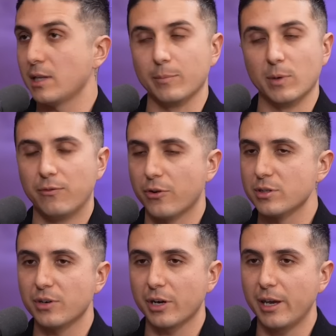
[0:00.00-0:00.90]
like my
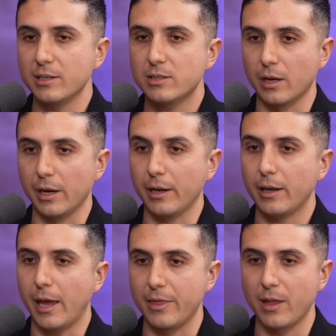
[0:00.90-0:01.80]
first ever case study,
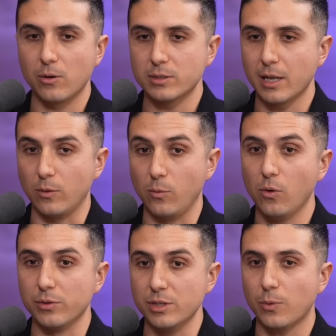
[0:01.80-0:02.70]
and I was like,
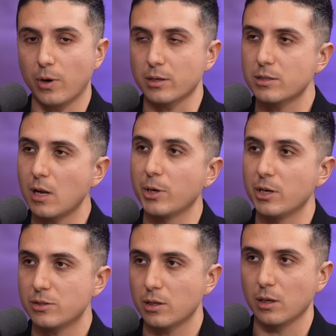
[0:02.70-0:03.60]
whoa, this works. I'm going
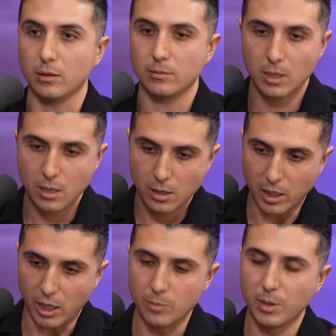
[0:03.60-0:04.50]
to start like
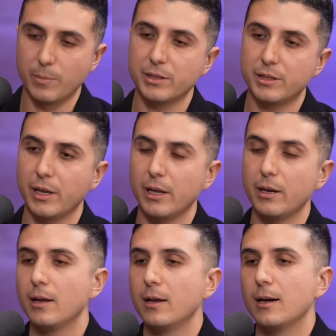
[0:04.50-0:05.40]
implementing it,
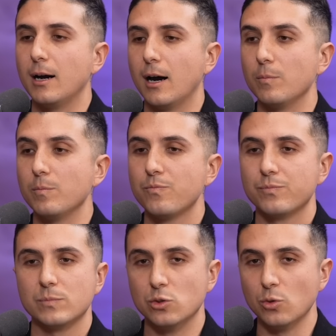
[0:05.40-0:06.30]

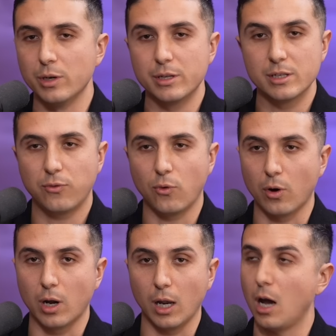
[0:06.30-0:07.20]
doing this
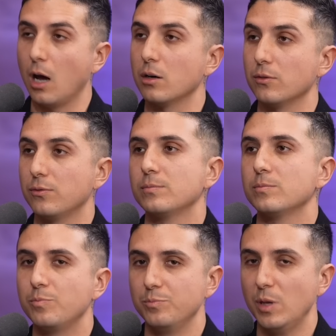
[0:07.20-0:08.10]
for a lot of
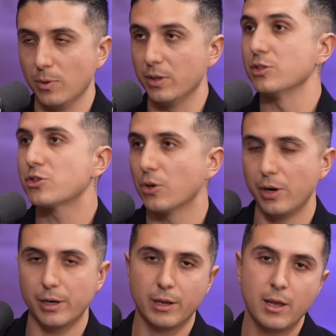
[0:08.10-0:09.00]
people in
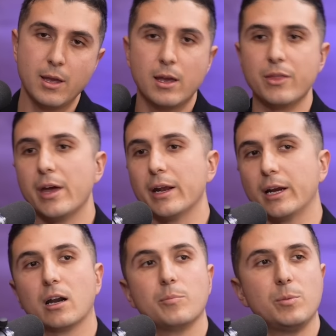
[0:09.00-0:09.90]
Detroit. And then I
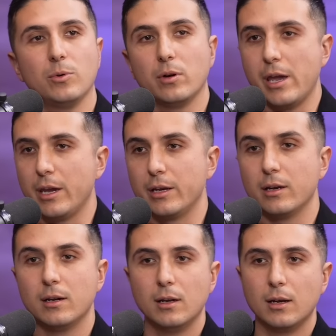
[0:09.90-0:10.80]
got people
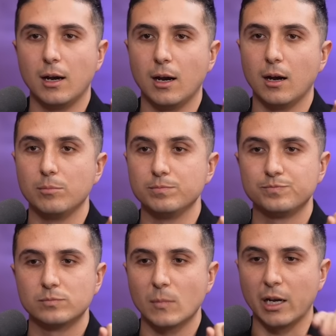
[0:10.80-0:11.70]
in
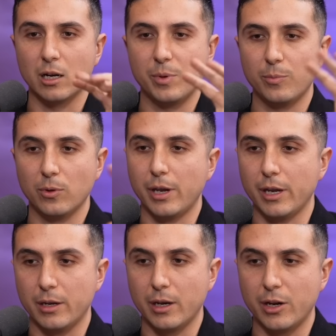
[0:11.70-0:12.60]

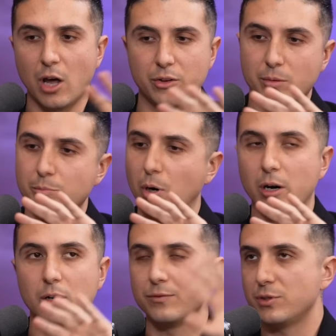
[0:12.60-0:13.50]
another
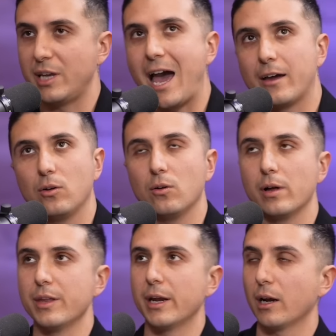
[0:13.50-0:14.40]
part of Seattle,
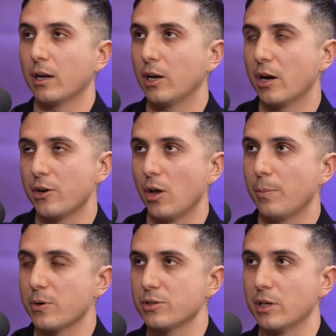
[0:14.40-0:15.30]
and then I got another
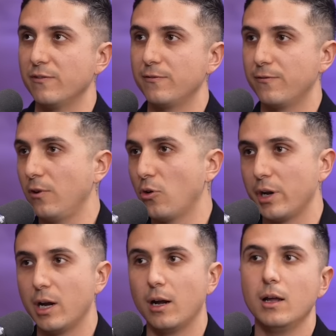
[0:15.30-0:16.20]
person in
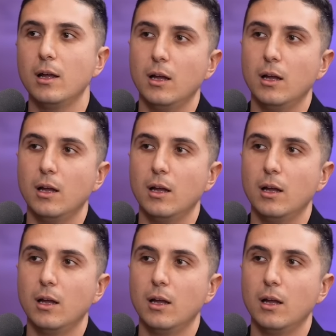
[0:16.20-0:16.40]
Florida.